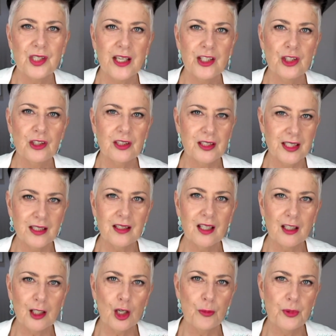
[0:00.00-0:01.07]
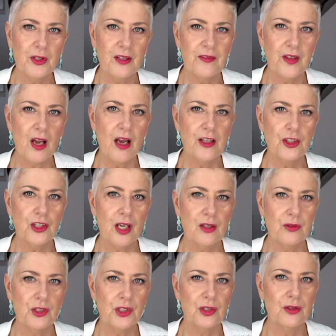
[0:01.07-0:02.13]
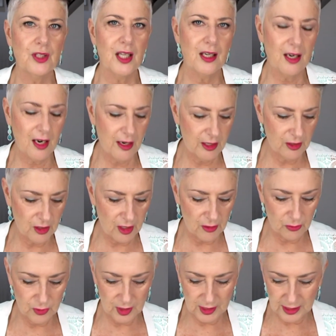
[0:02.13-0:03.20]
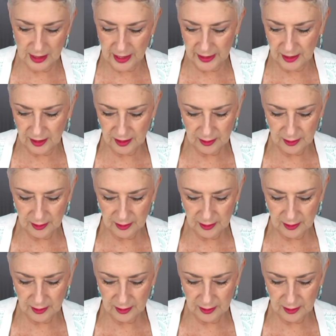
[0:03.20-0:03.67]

I did get a couple of the eyeshadows too that I really like.